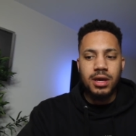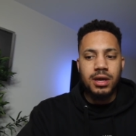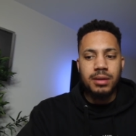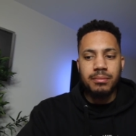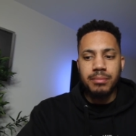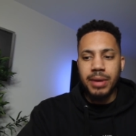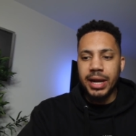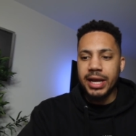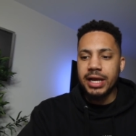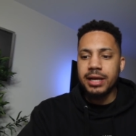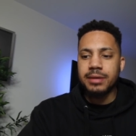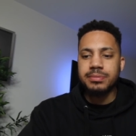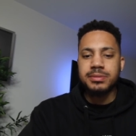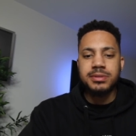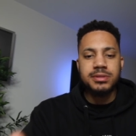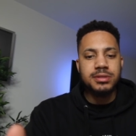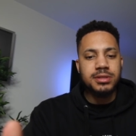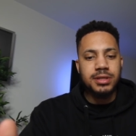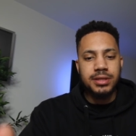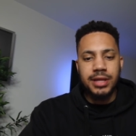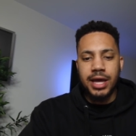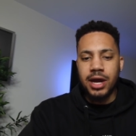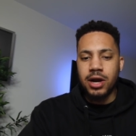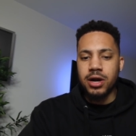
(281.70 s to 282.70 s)

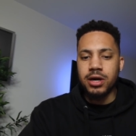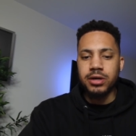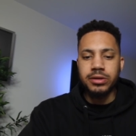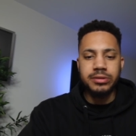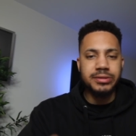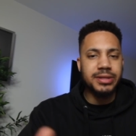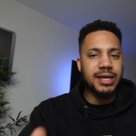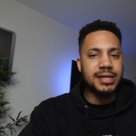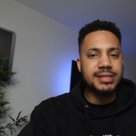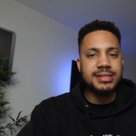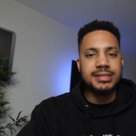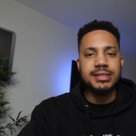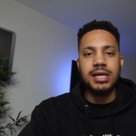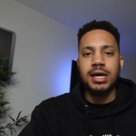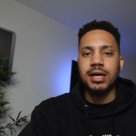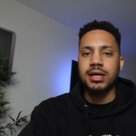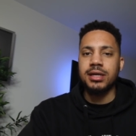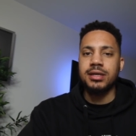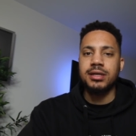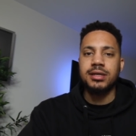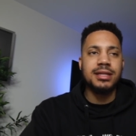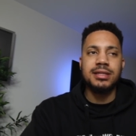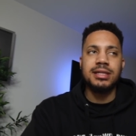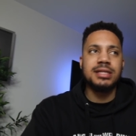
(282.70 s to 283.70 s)
breakups, they hurt, they
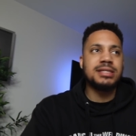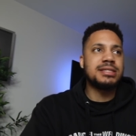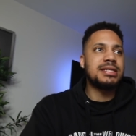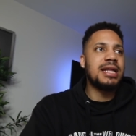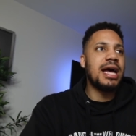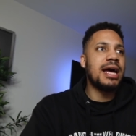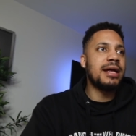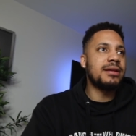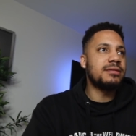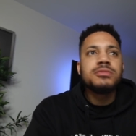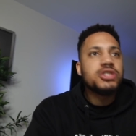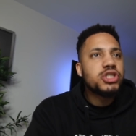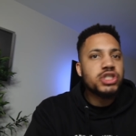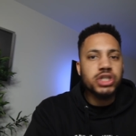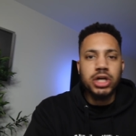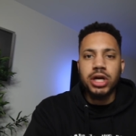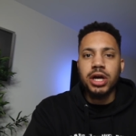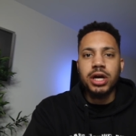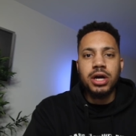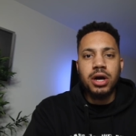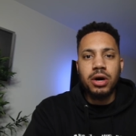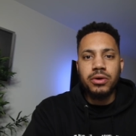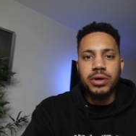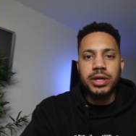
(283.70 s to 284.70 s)
suck. Let's not
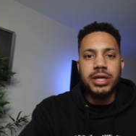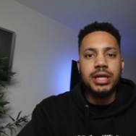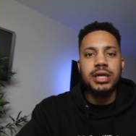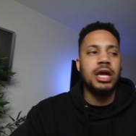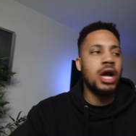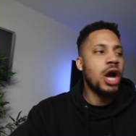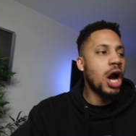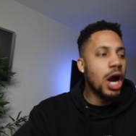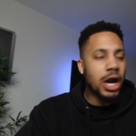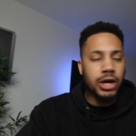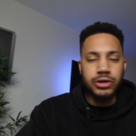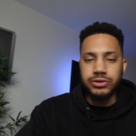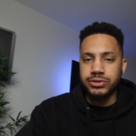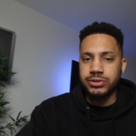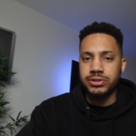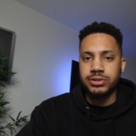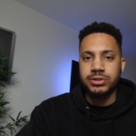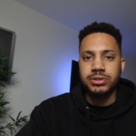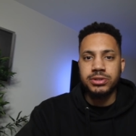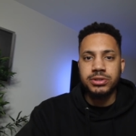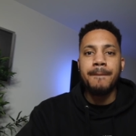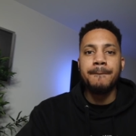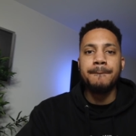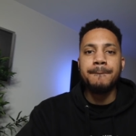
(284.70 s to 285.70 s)
sugarcoat it. It hurts,
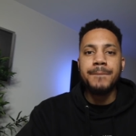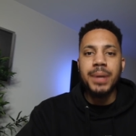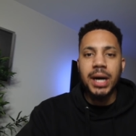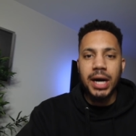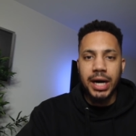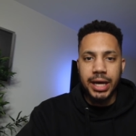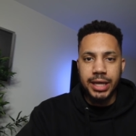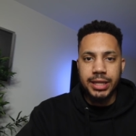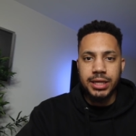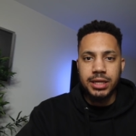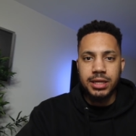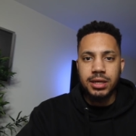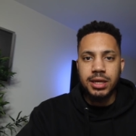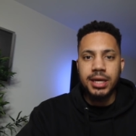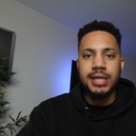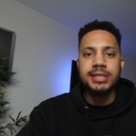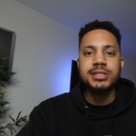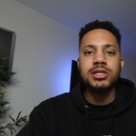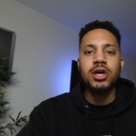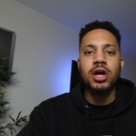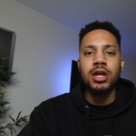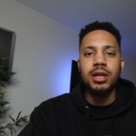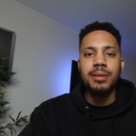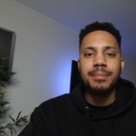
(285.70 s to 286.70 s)
but
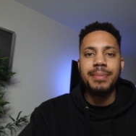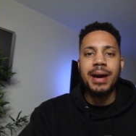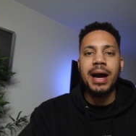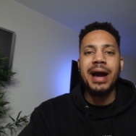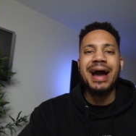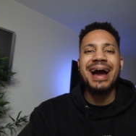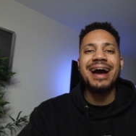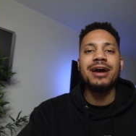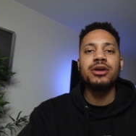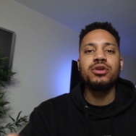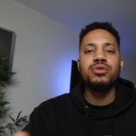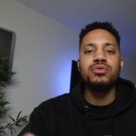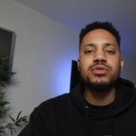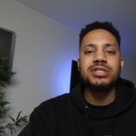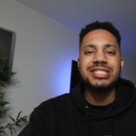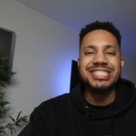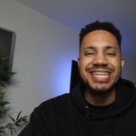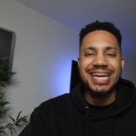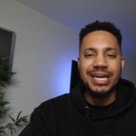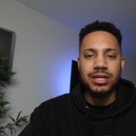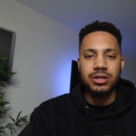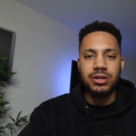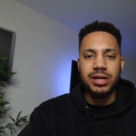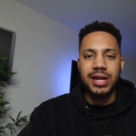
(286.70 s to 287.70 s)
it's all about how you
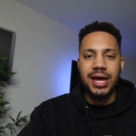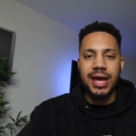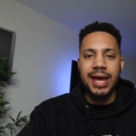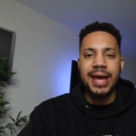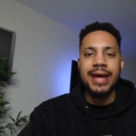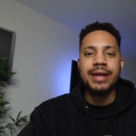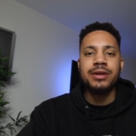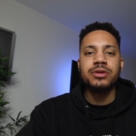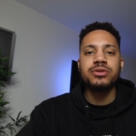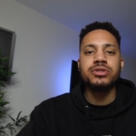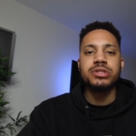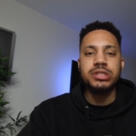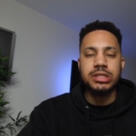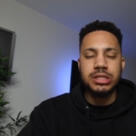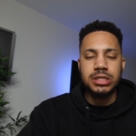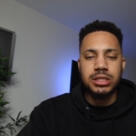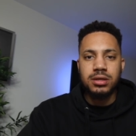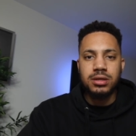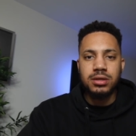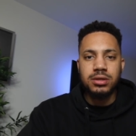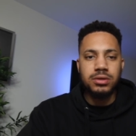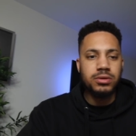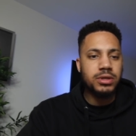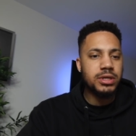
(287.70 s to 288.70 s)
channel that energy.
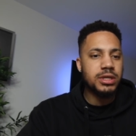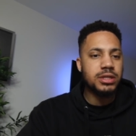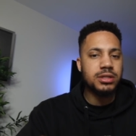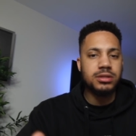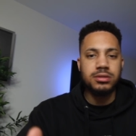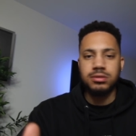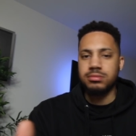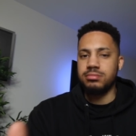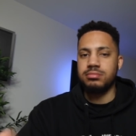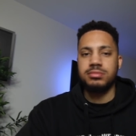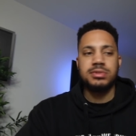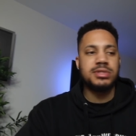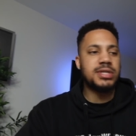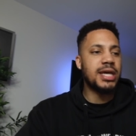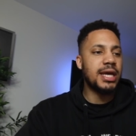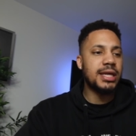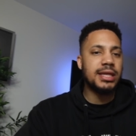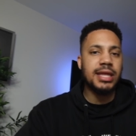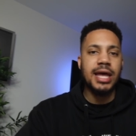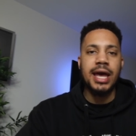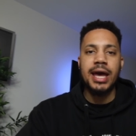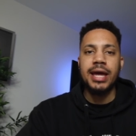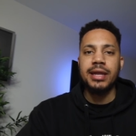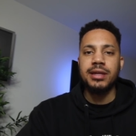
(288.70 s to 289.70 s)
You can
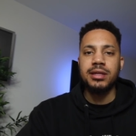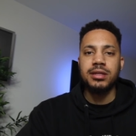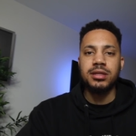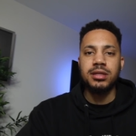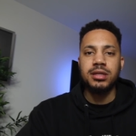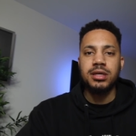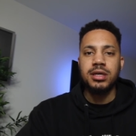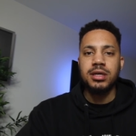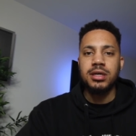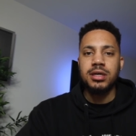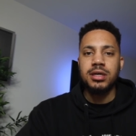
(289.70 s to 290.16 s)
take that and